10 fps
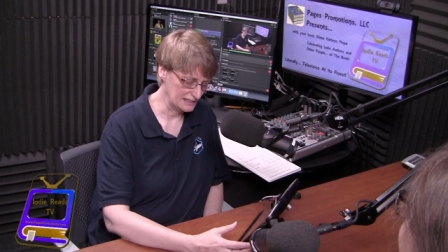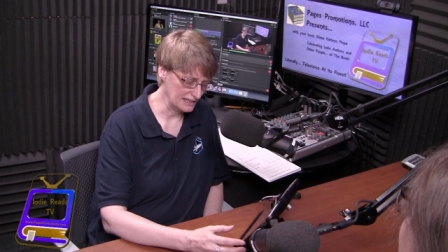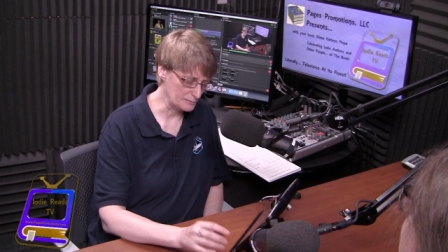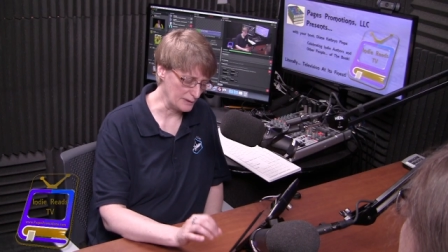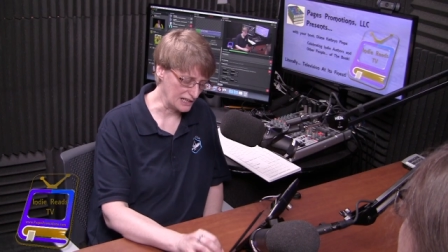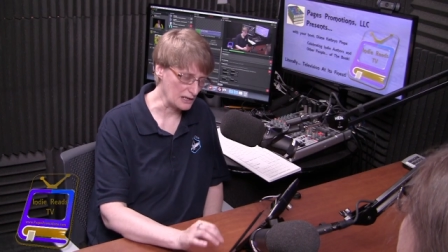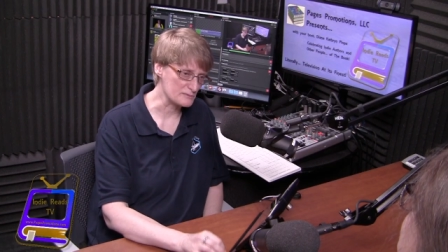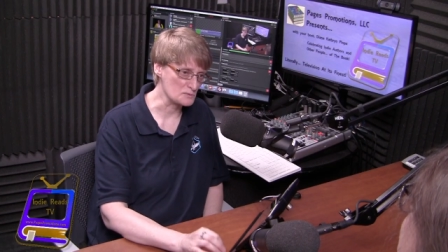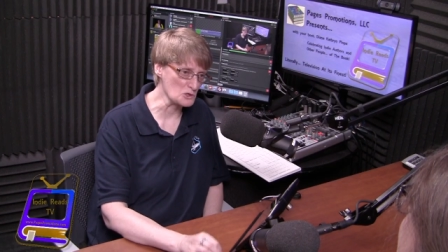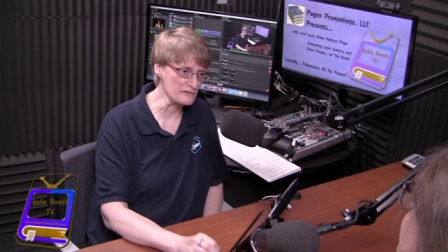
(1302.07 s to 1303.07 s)
it
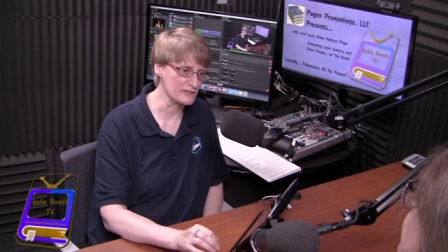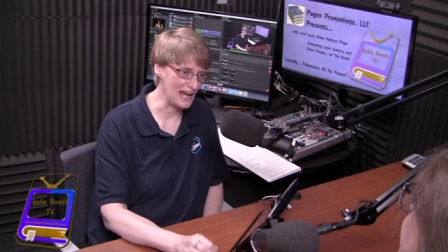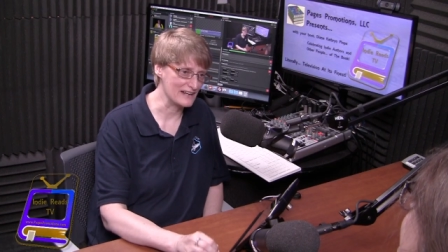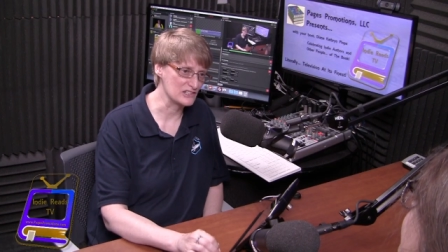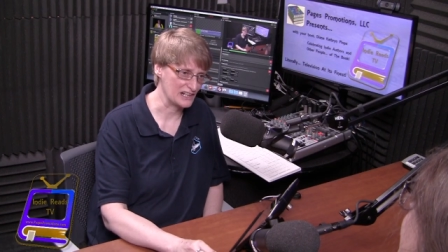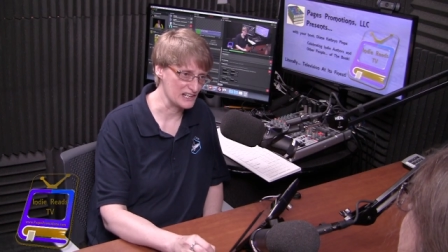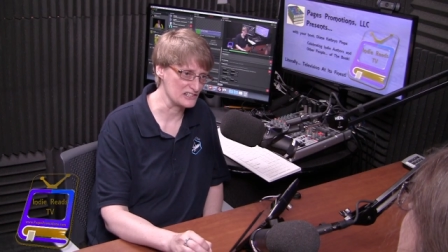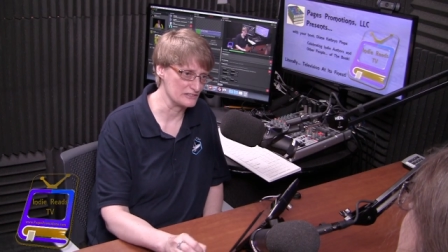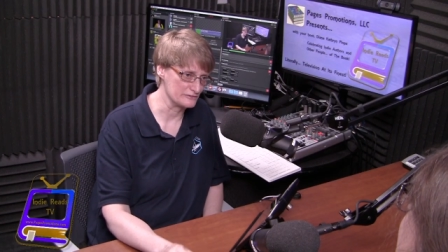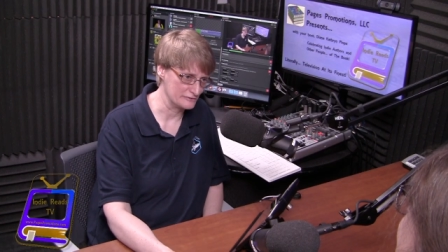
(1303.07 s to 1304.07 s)
becomes more of an
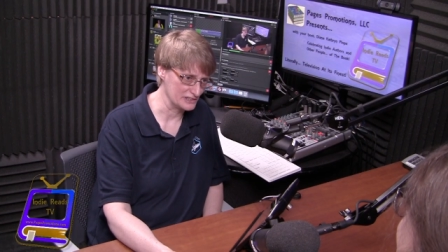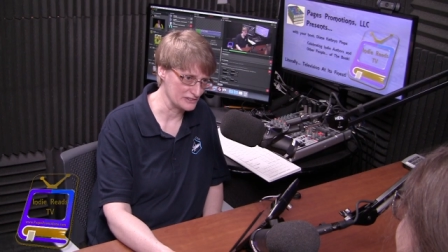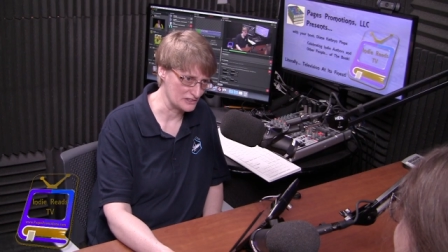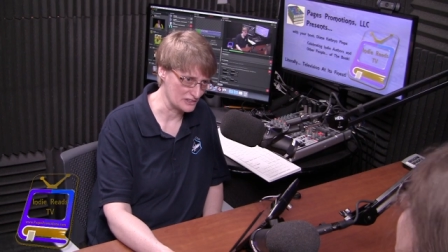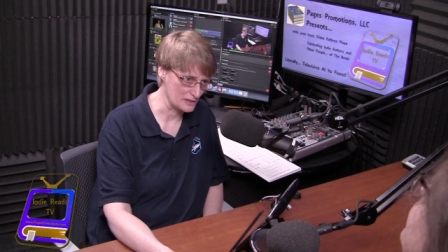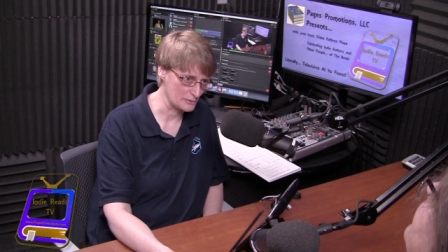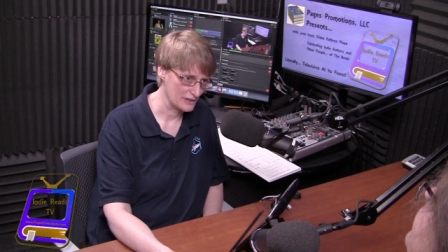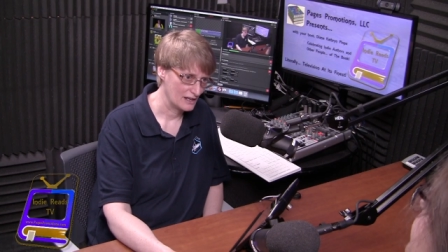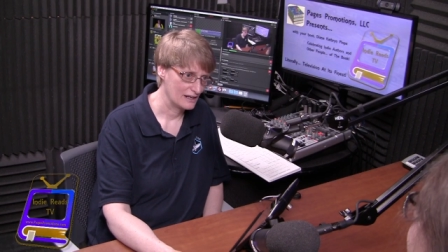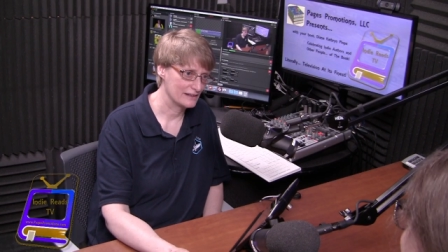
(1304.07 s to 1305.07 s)
educational field trip
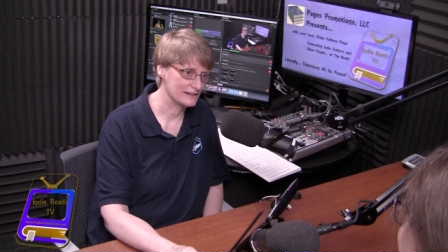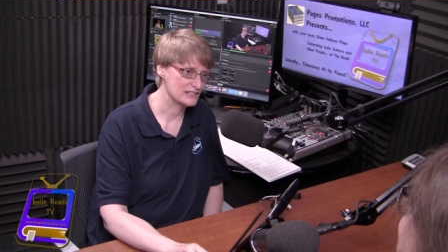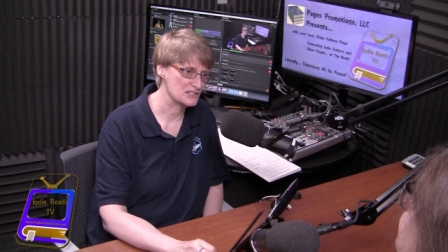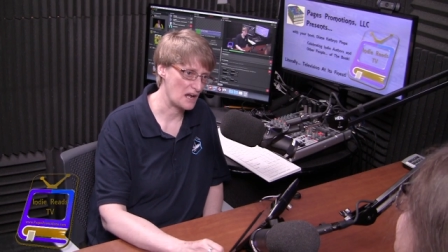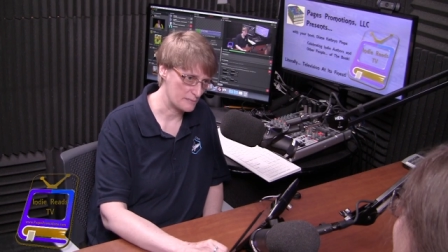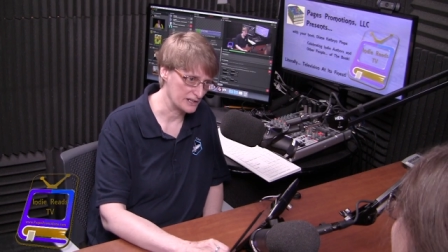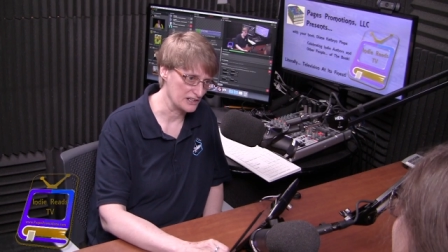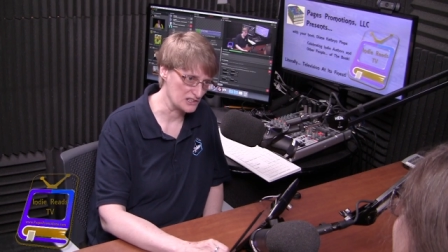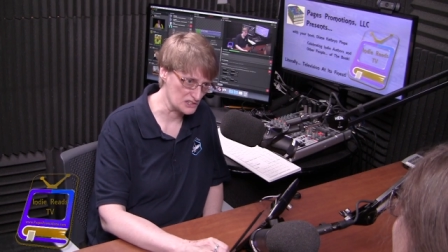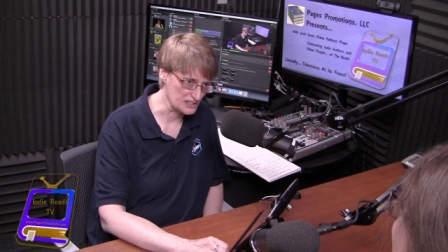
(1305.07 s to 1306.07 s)
than a shopping
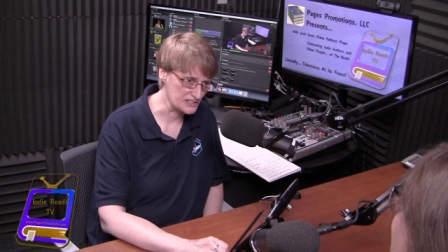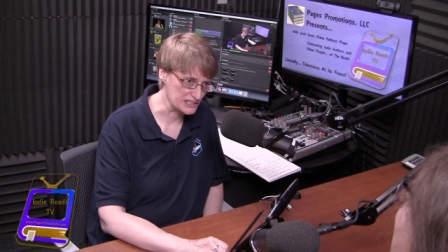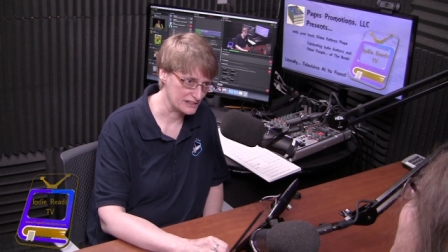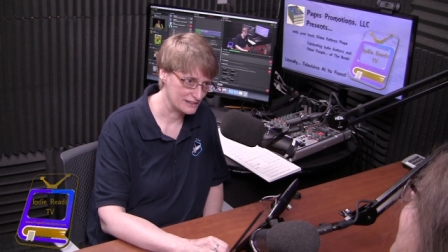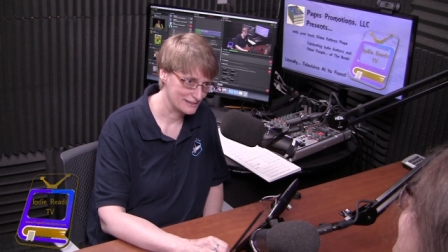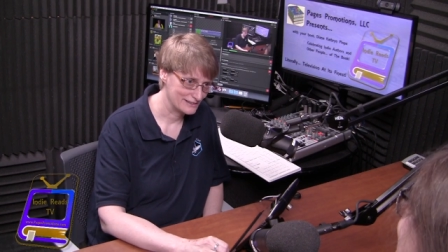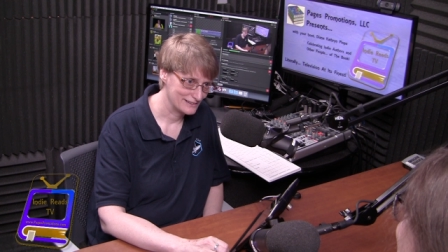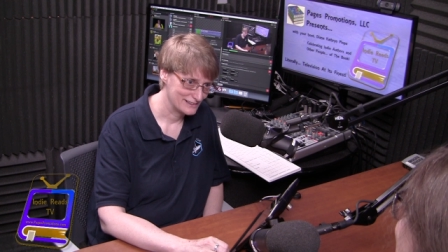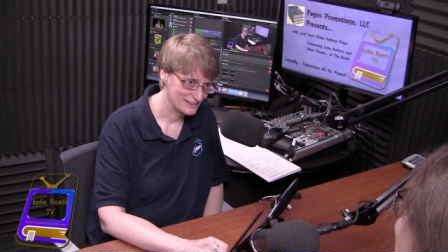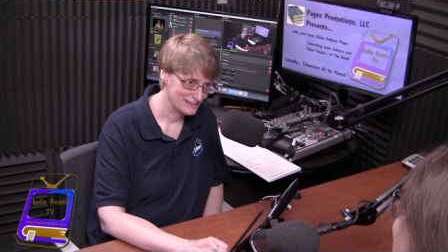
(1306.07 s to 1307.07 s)
excursion.
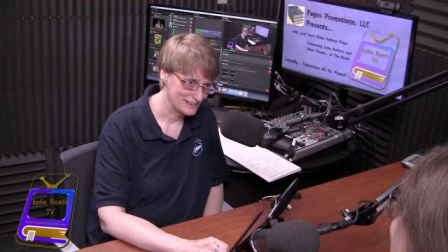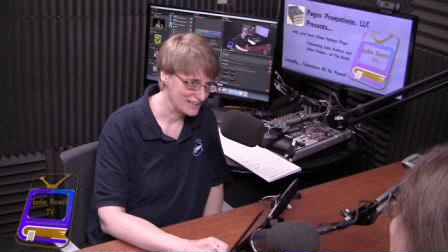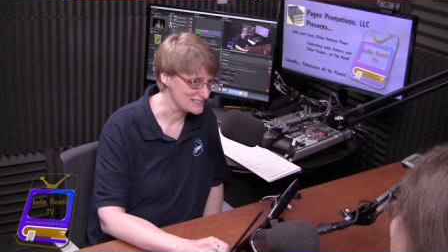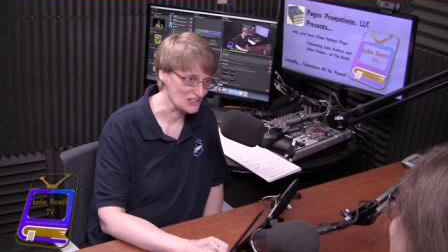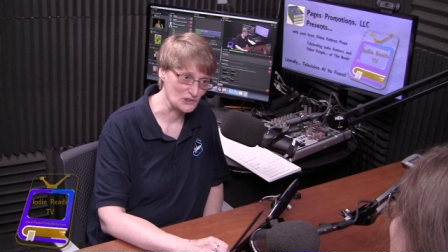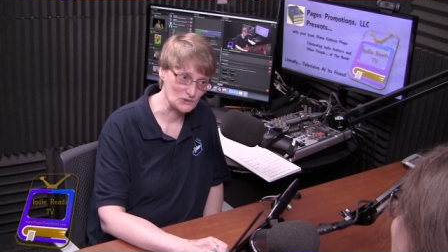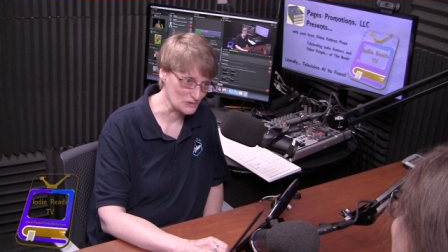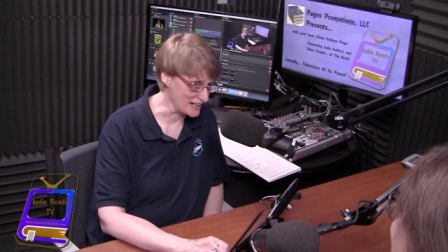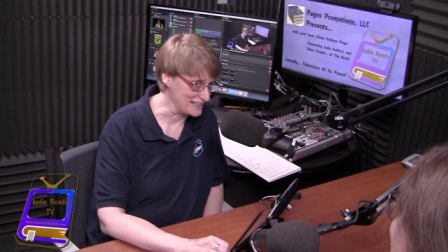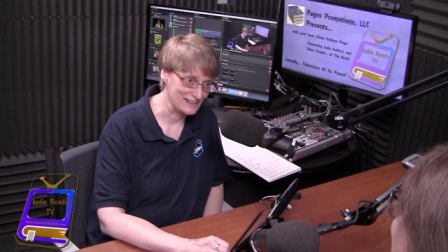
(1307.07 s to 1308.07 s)
Exactly. That's a
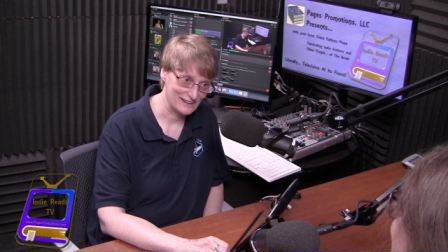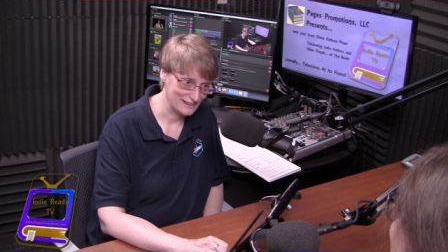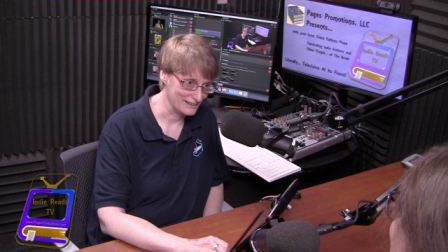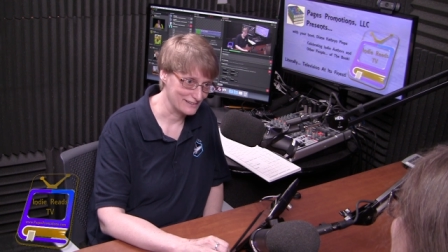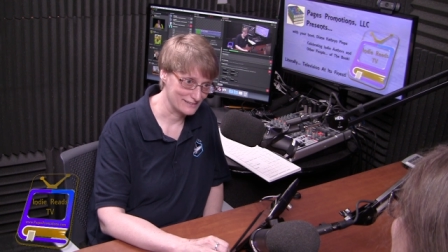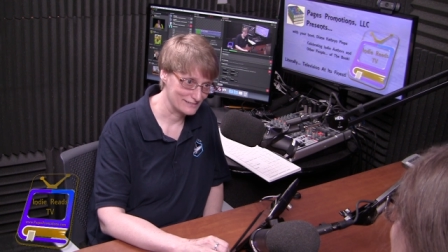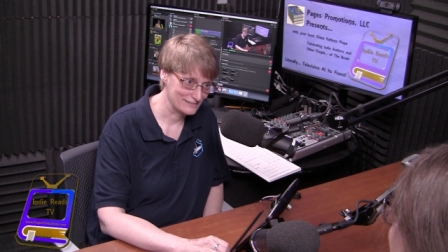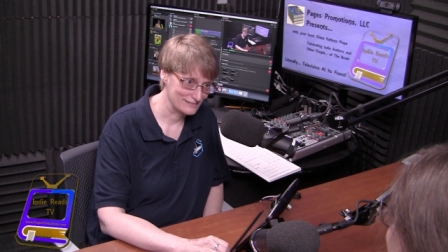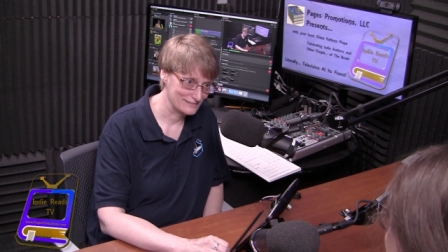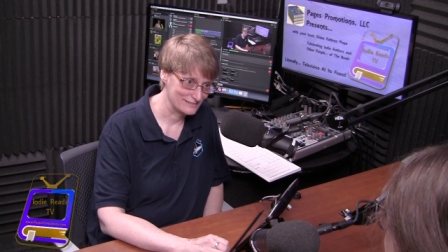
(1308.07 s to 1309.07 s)
great idea.
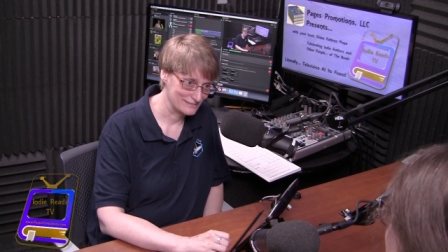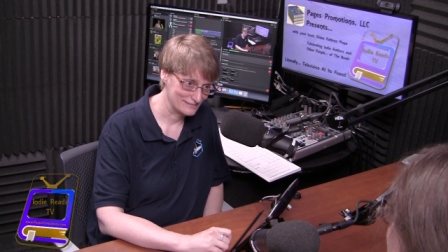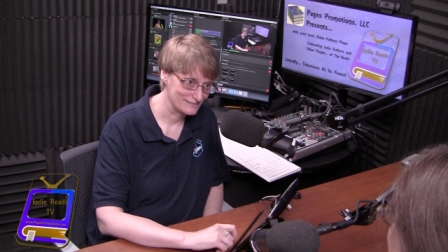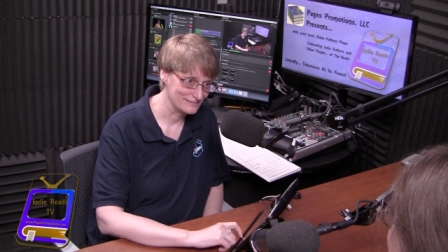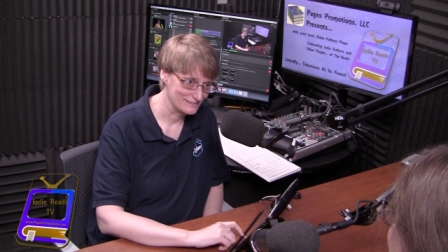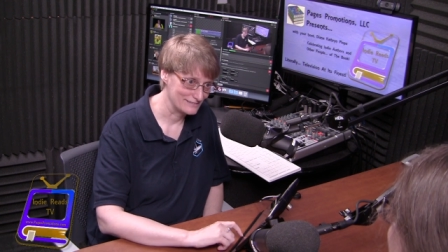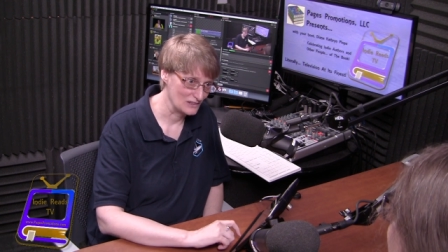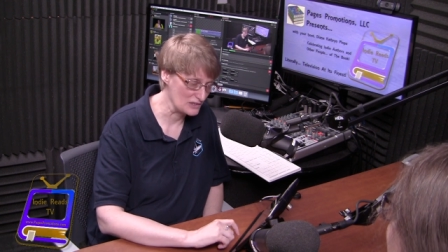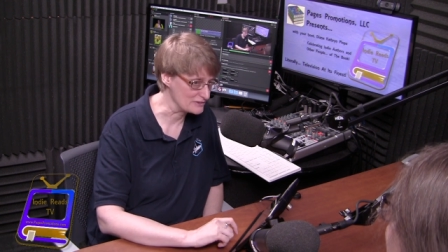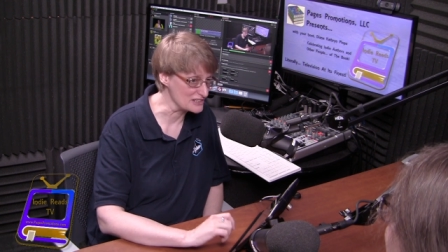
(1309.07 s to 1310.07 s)
Exactly.
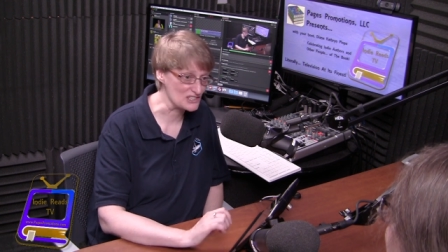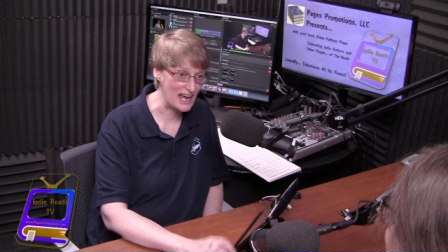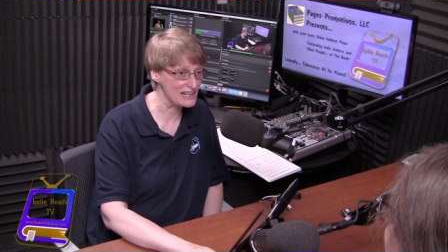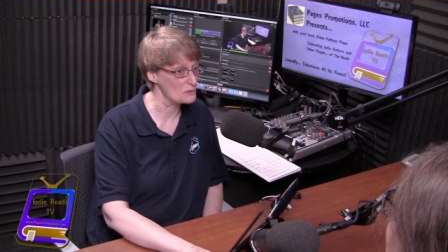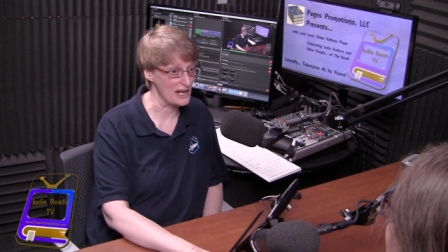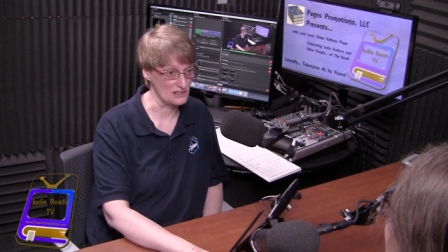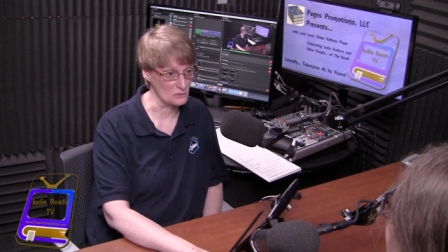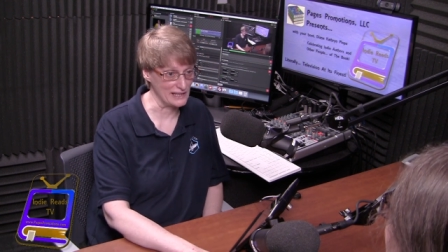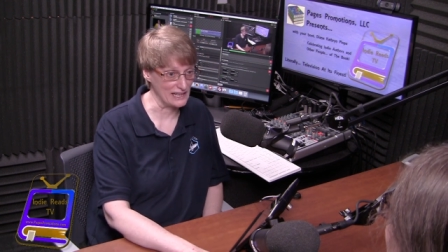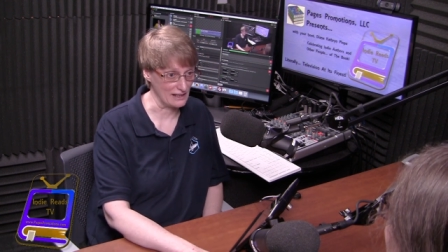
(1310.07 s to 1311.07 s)
If there's any way that
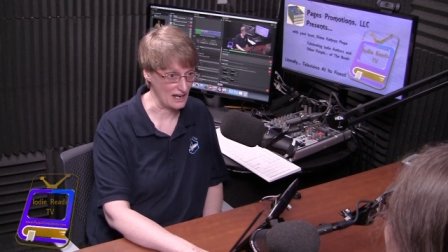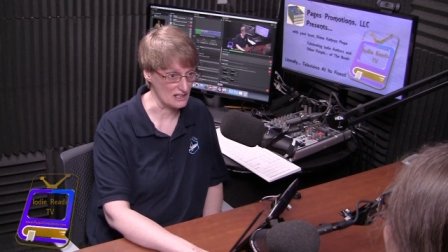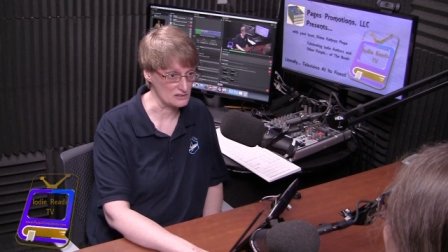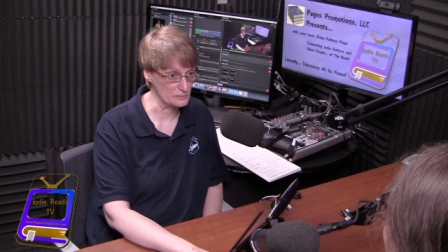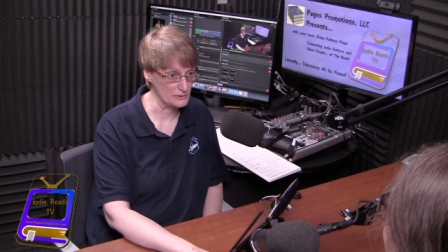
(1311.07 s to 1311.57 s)
we yep. can help,